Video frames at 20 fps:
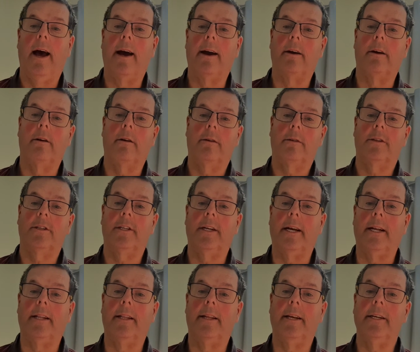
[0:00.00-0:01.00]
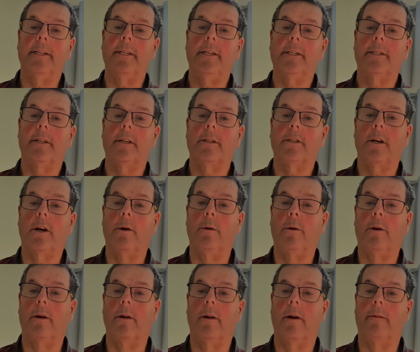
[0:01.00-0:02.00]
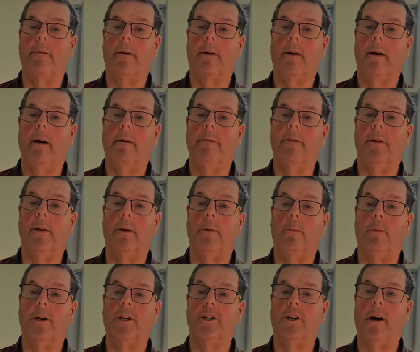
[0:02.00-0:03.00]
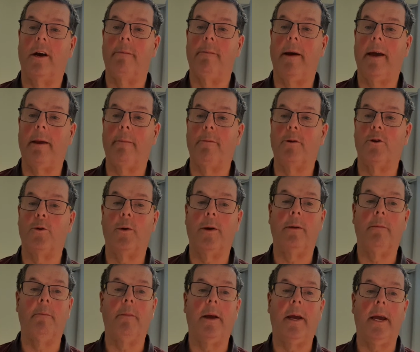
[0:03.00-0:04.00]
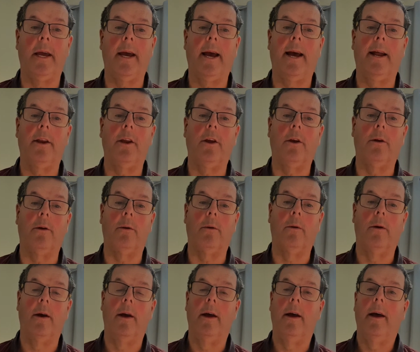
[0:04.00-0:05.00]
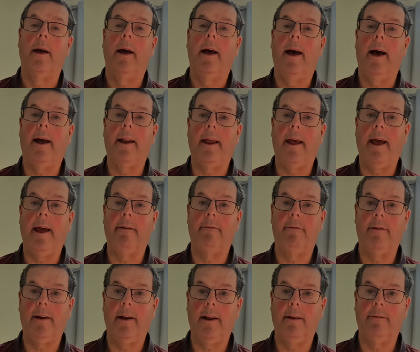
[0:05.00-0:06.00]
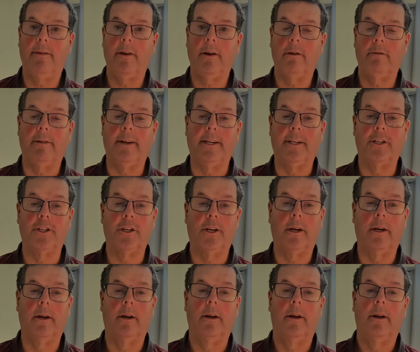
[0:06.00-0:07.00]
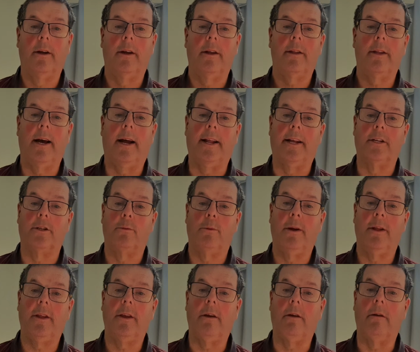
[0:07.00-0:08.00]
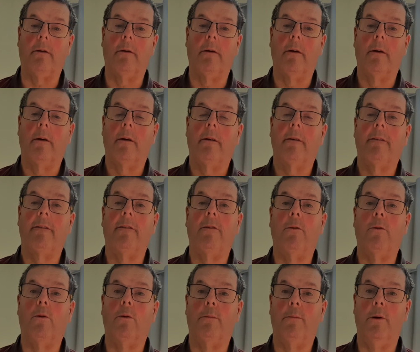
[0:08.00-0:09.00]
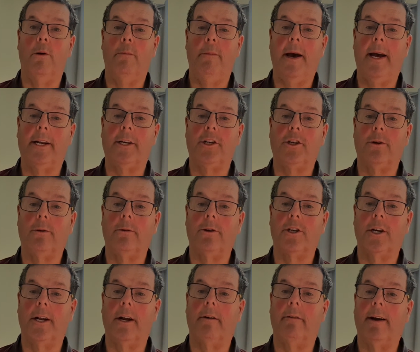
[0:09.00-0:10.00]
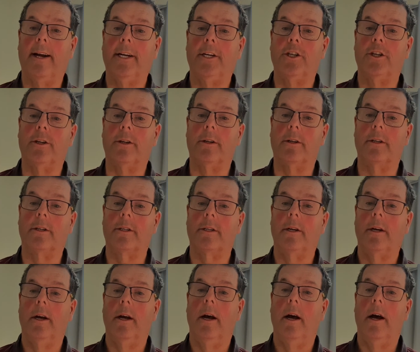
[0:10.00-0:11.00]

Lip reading: and God said, this is the token of the covenant which I make between me and you and every living creature that is with you for perpetual generations.